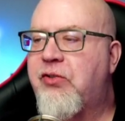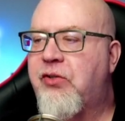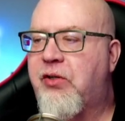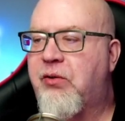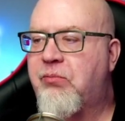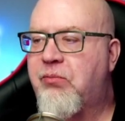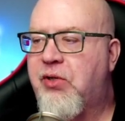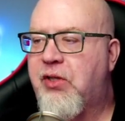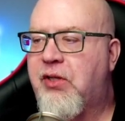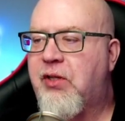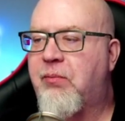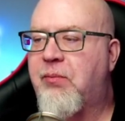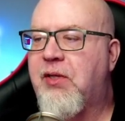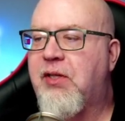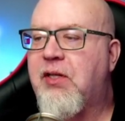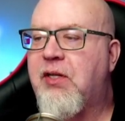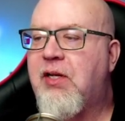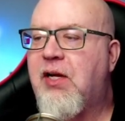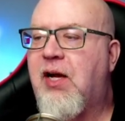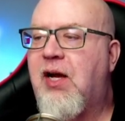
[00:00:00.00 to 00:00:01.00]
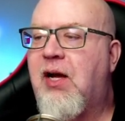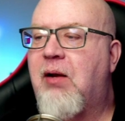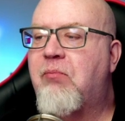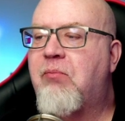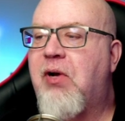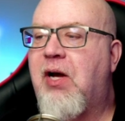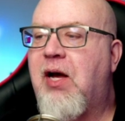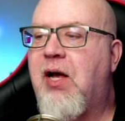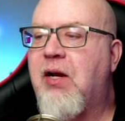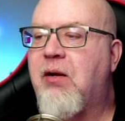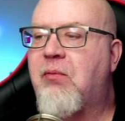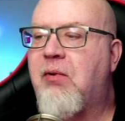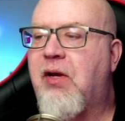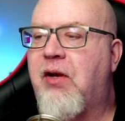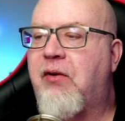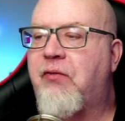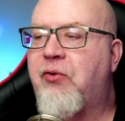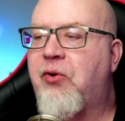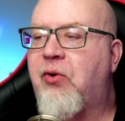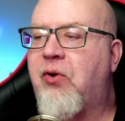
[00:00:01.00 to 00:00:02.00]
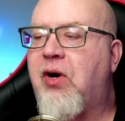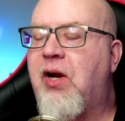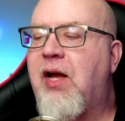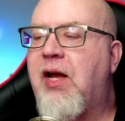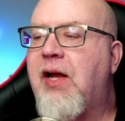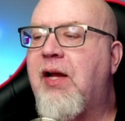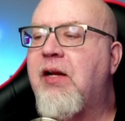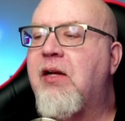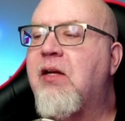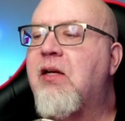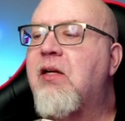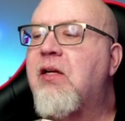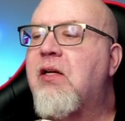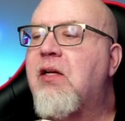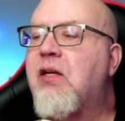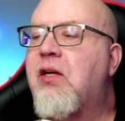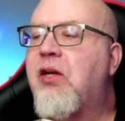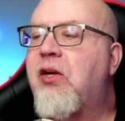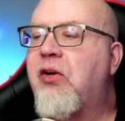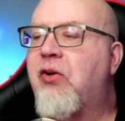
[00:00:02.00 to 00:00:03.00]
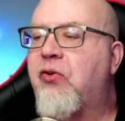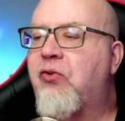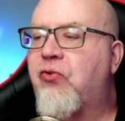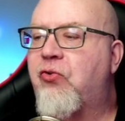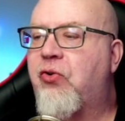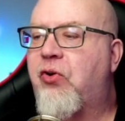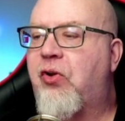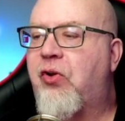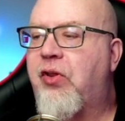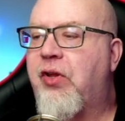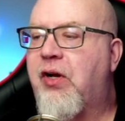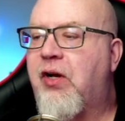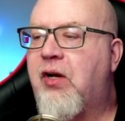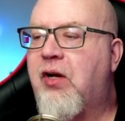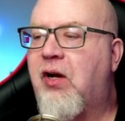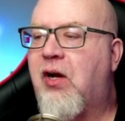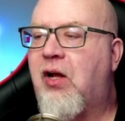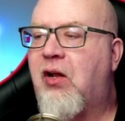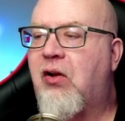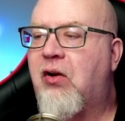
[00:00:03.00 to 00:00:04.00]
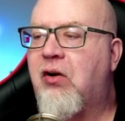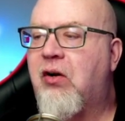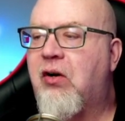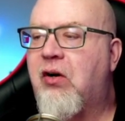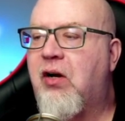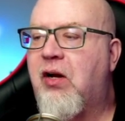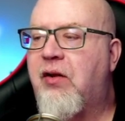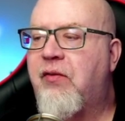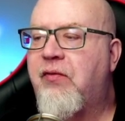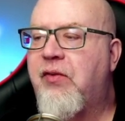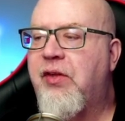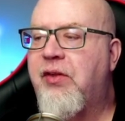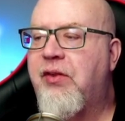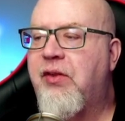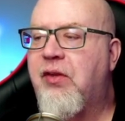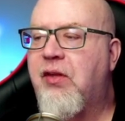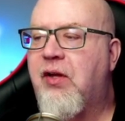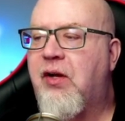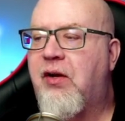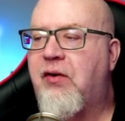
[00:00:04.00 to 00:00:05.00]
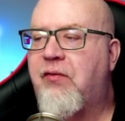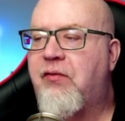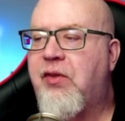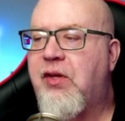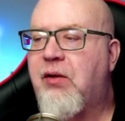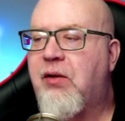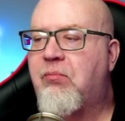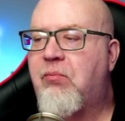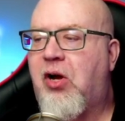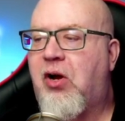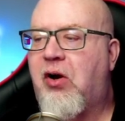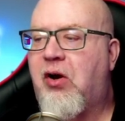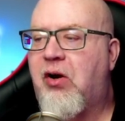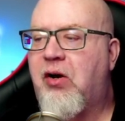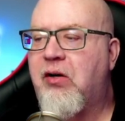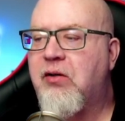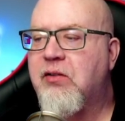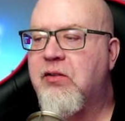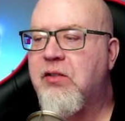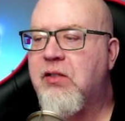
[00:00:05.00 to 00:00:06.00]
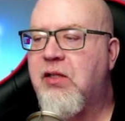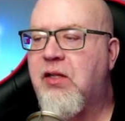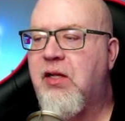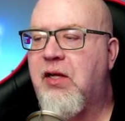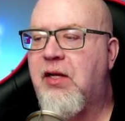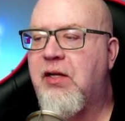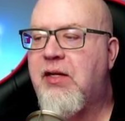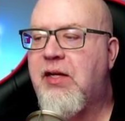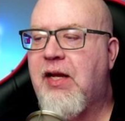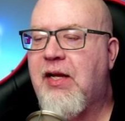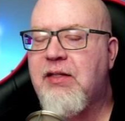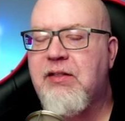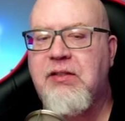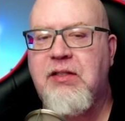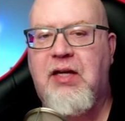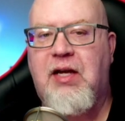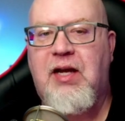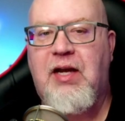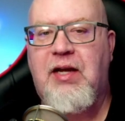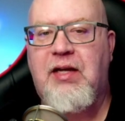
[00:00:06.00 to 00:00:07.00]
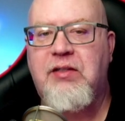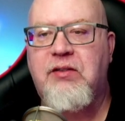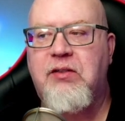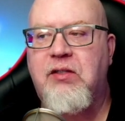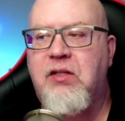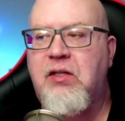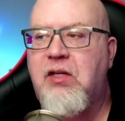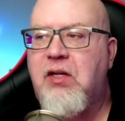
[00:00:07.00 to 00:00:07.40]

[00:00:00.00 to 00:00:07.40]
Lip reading: You can put them at the top, bottom, left, or right. You can control the color of the bars, the deck size.